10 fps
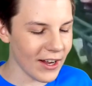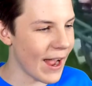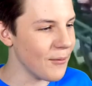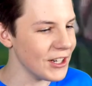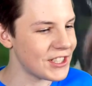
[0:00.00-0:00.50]

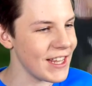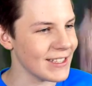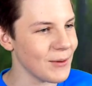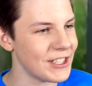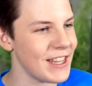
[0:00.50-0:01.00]
Okay, watch
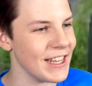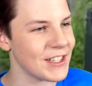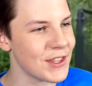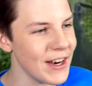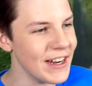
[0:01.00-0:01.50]
this, watch
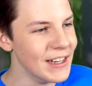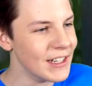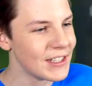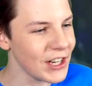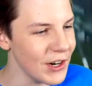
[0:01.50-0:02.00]
this.
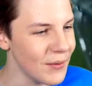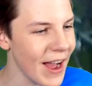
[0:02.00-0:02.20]
3, 2,